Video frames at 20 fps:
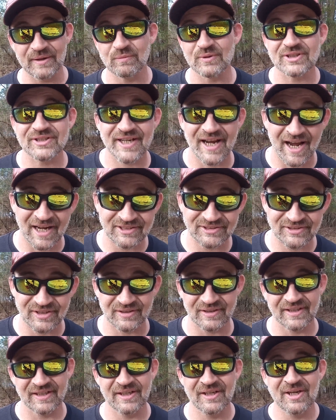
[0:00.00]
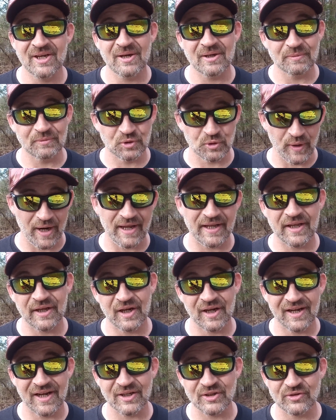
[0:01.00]
It was constantly
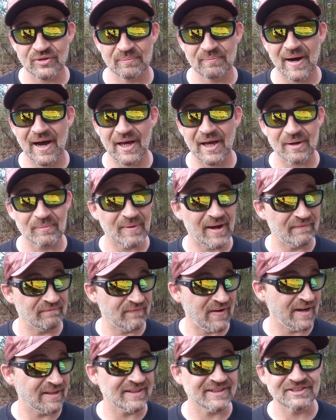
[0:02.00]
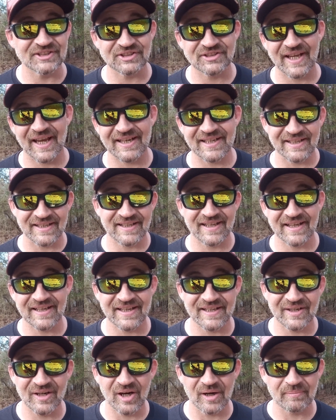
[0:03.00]
dragging against the bottom. I finally just had to
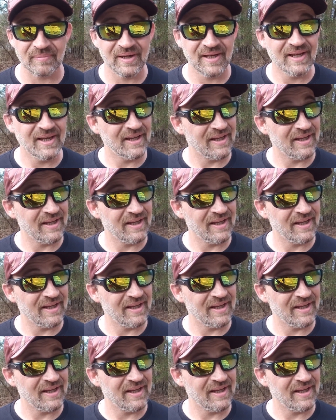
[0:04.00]
kick it up.